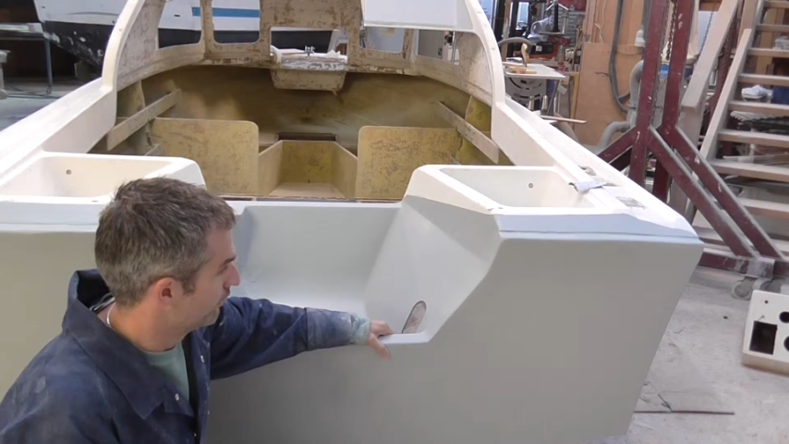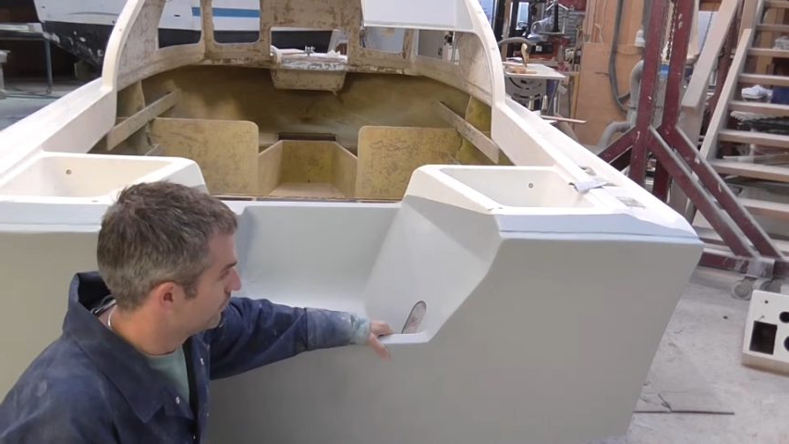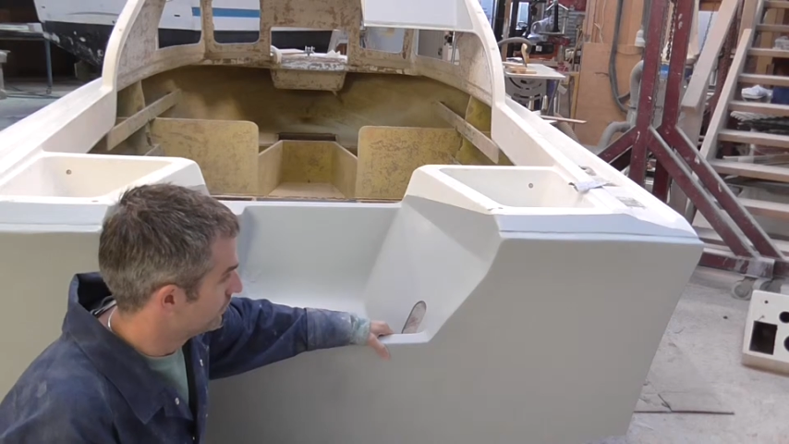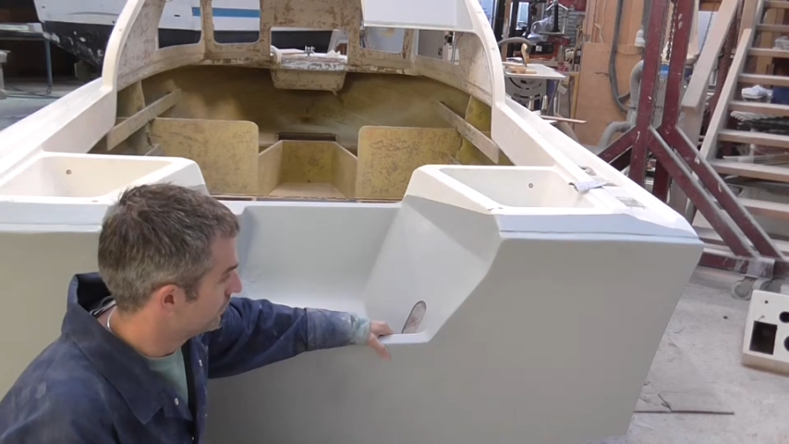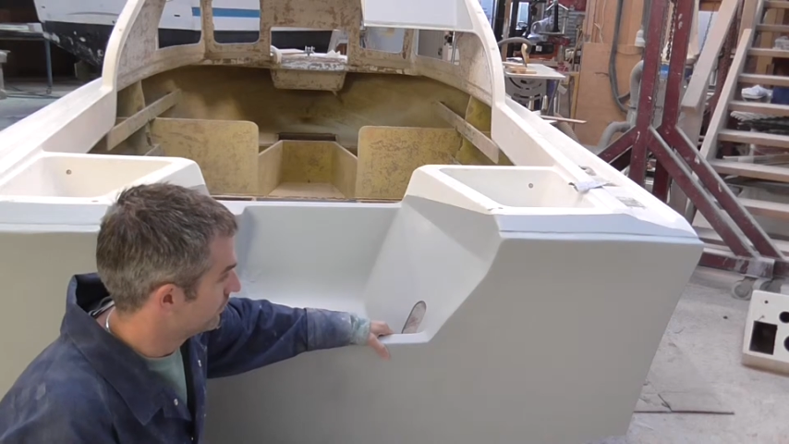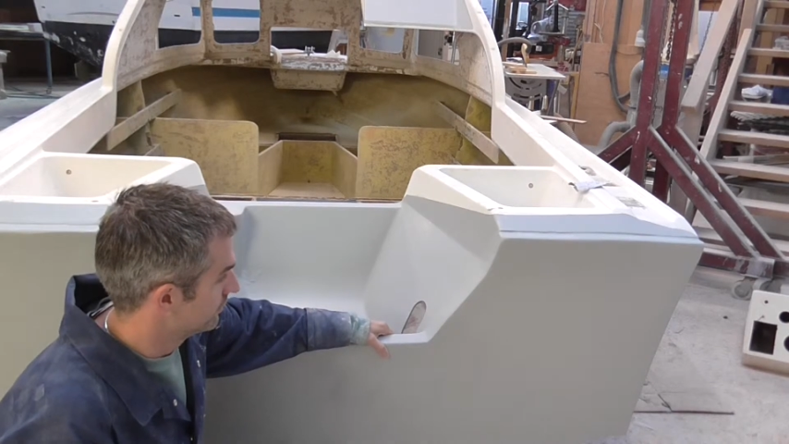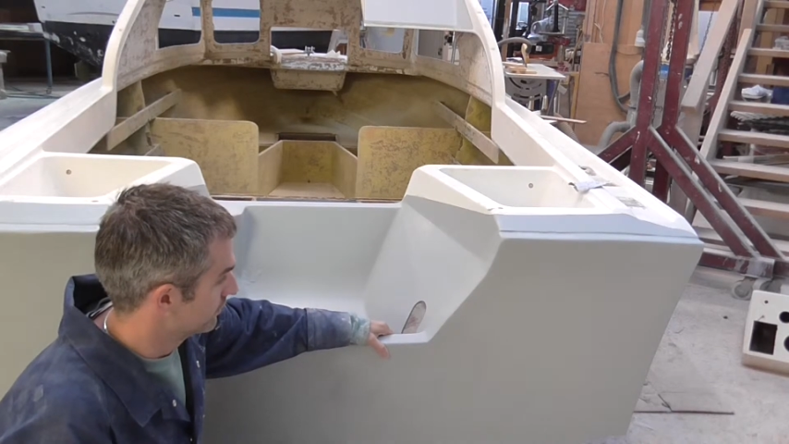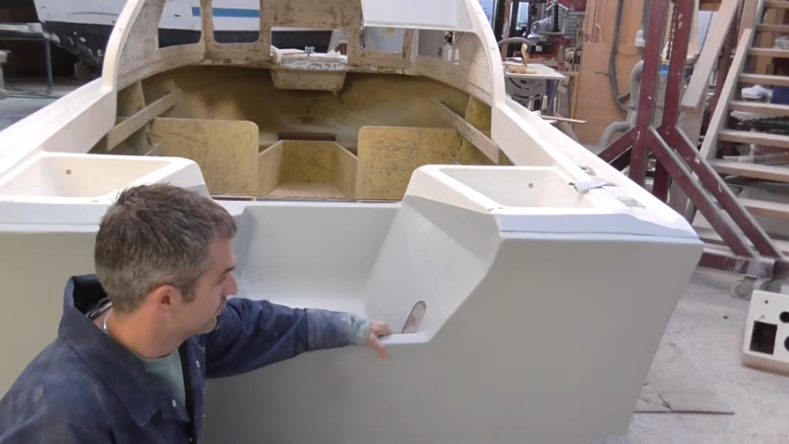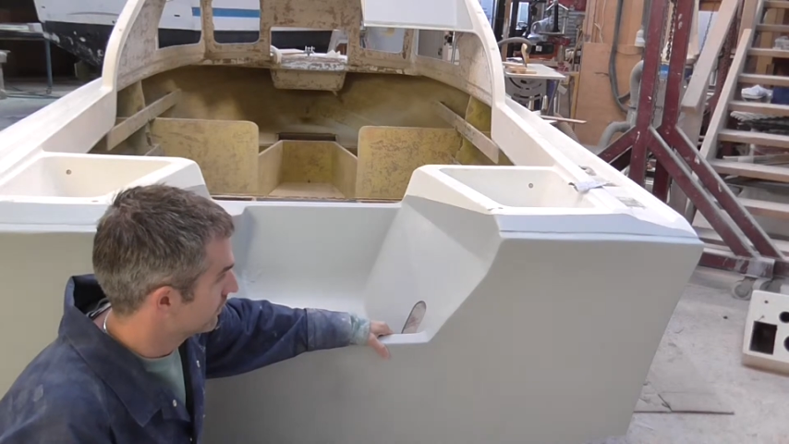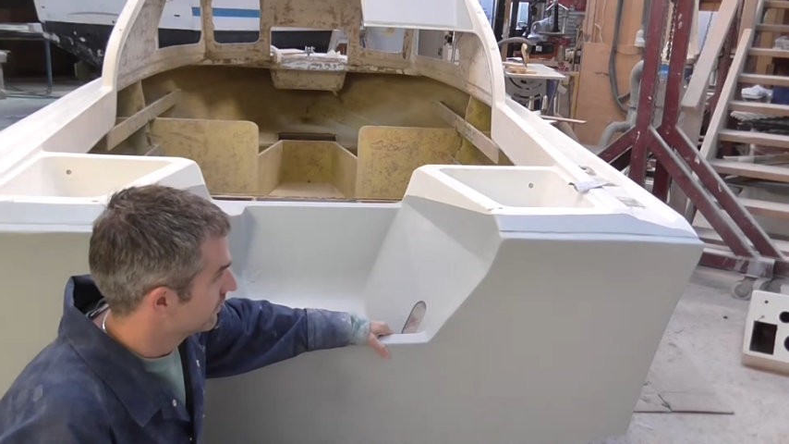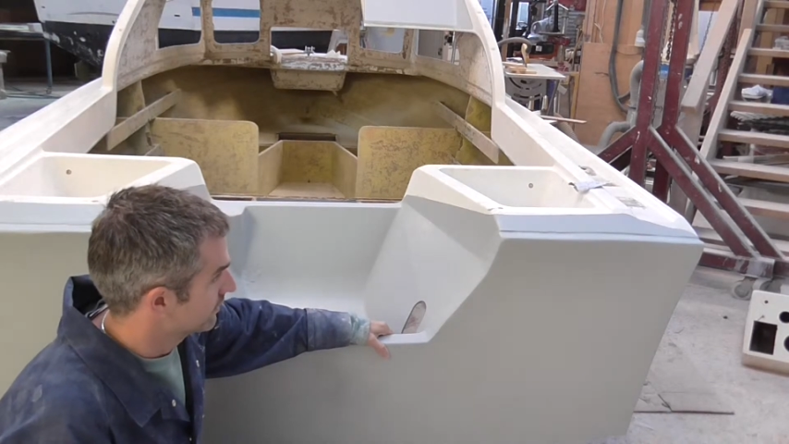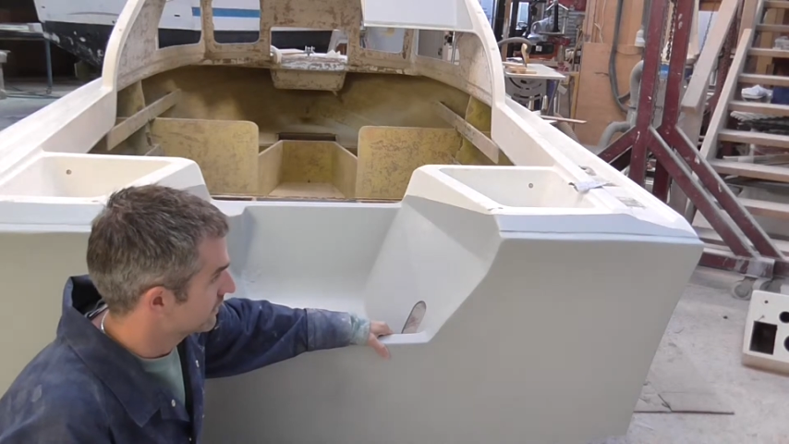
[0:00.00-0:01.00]
We then
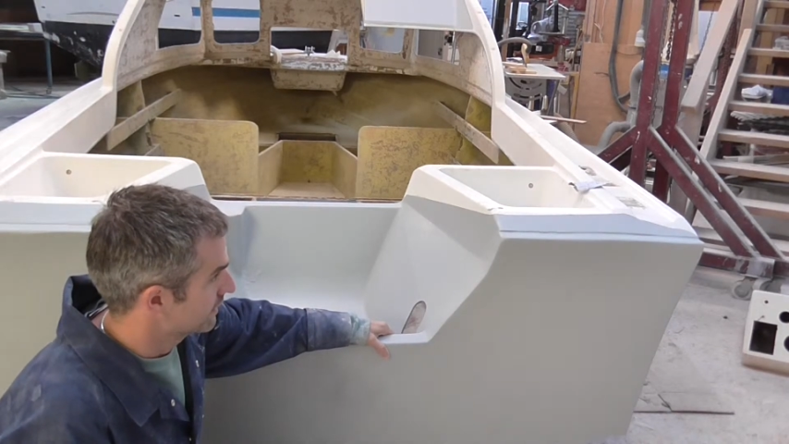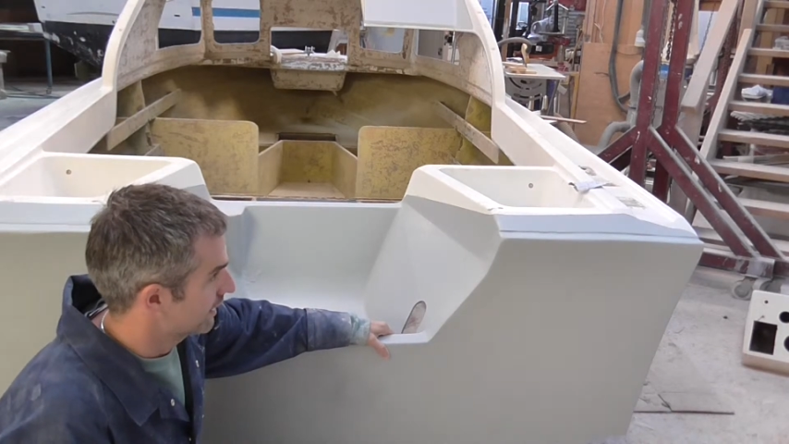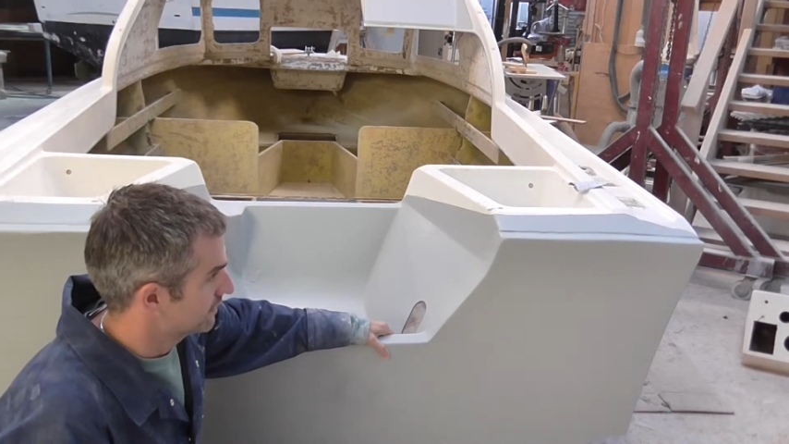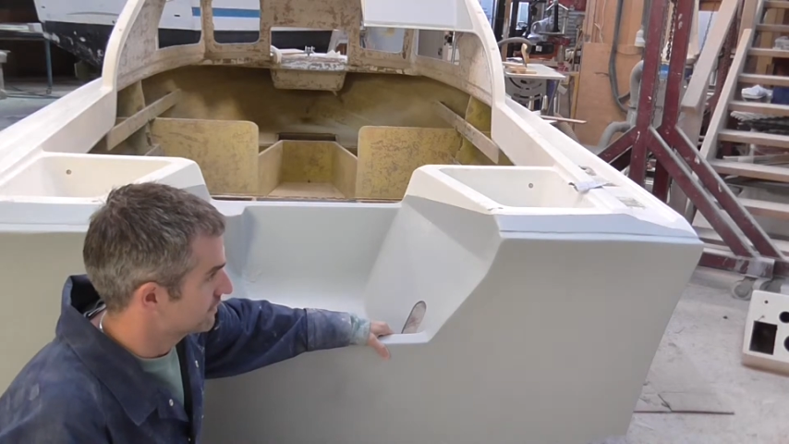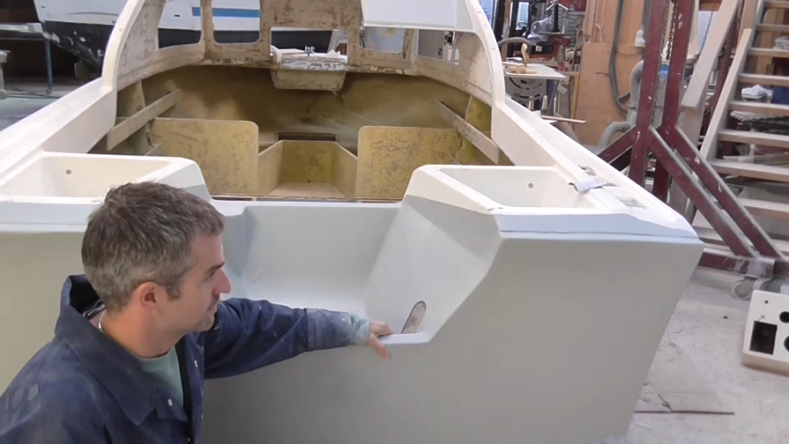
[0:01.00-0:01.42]
cut